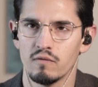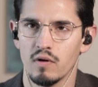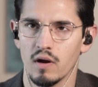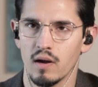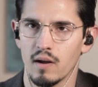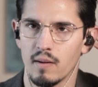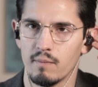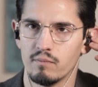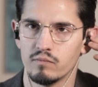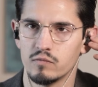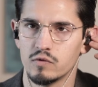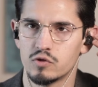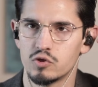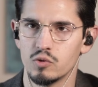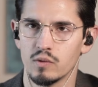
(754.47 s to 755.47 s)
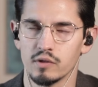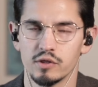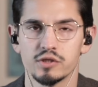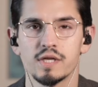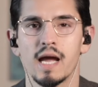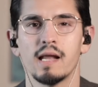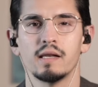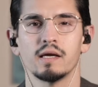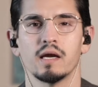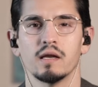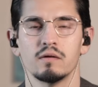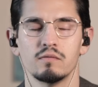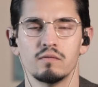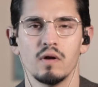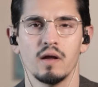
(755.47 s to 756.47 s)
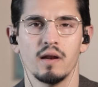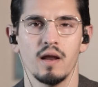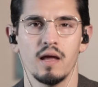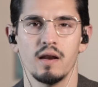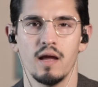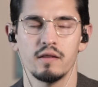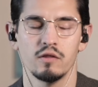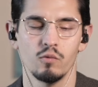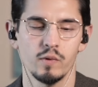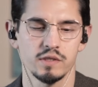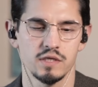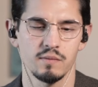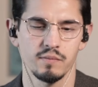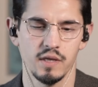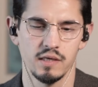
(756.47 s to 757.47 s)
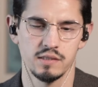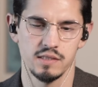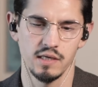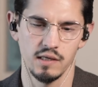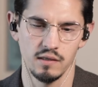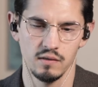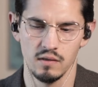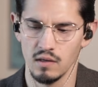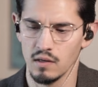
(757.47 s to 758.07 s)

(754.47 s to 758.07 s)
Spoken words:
to understanding it and the wisdom that is in it.